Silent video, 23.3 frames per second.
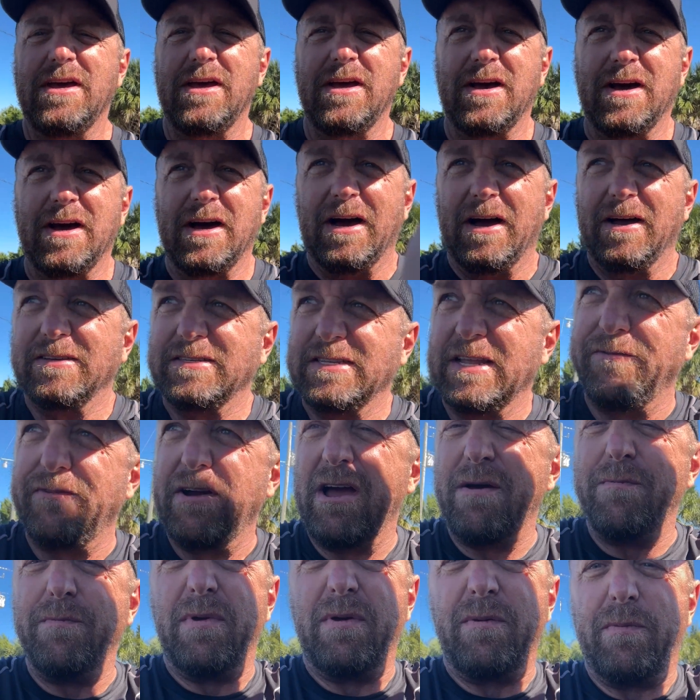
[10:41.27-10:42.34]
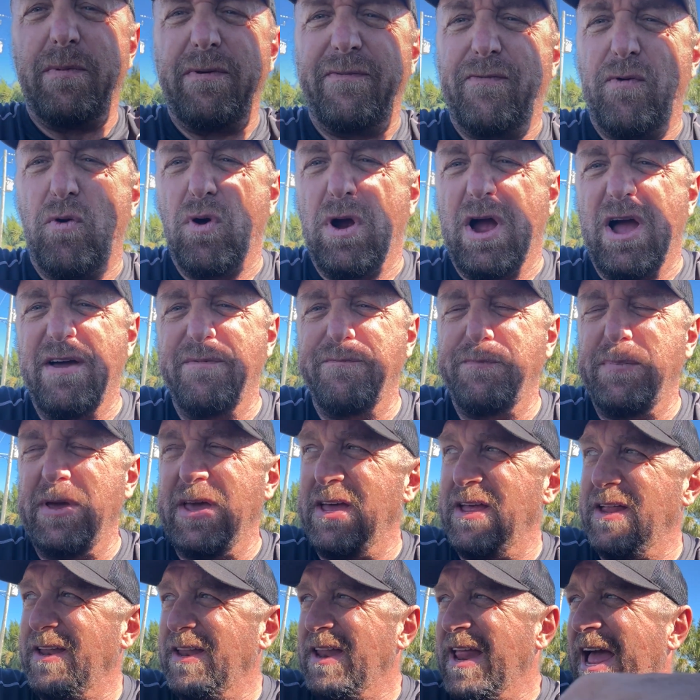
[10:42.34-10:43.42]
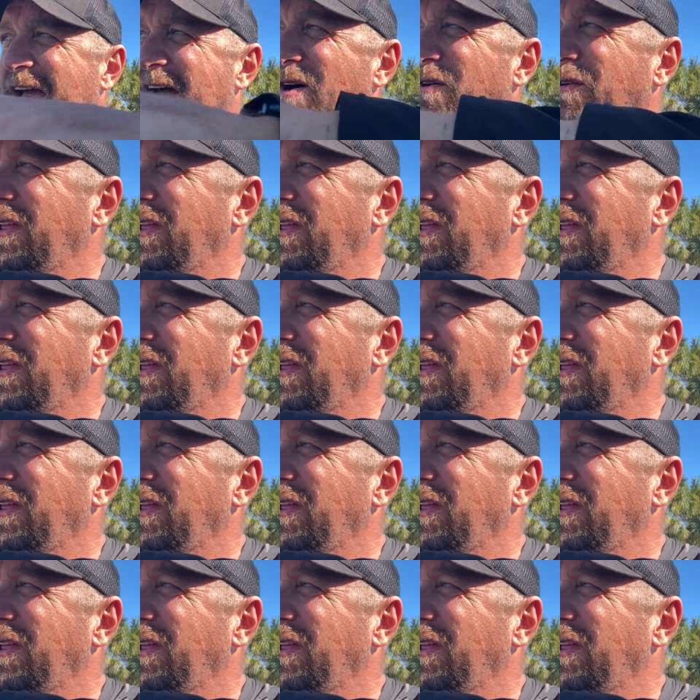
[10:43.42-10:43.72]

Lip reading: It's never happened to me before. I've been out